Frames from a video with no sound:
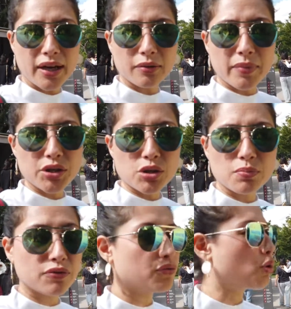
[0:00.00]
I had
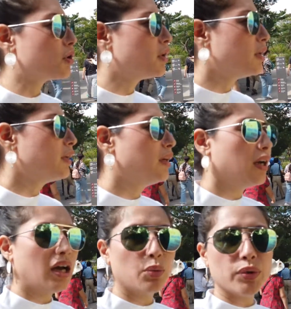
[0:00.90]
mentioned before,
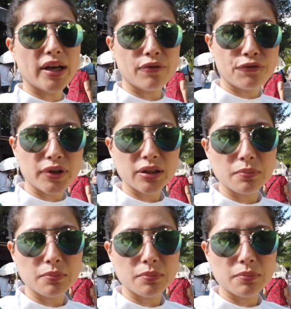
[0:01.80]
we have free